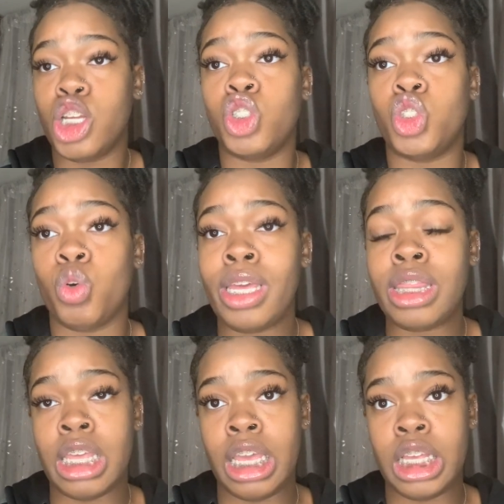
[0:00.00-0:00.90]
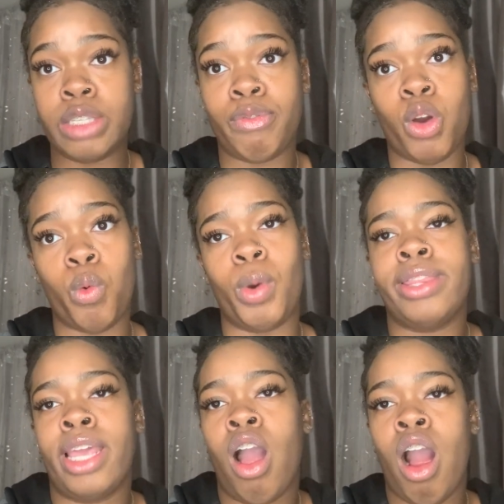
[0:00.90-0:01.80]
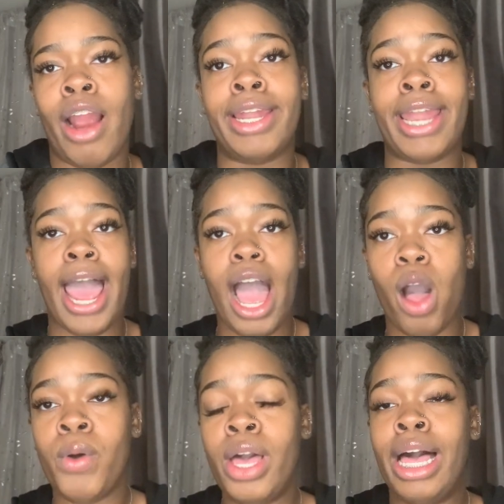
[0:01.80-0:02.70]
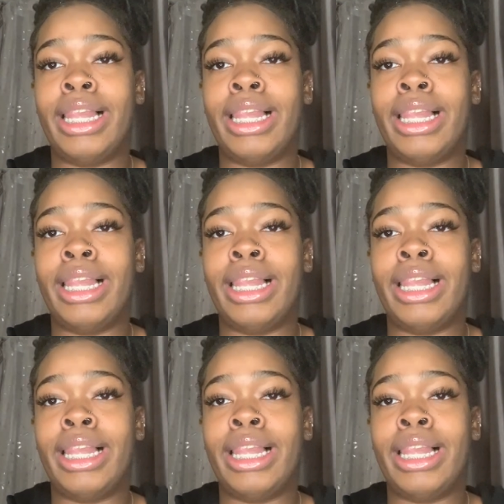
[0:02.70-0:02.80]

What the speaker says: enjoying things for what they are now.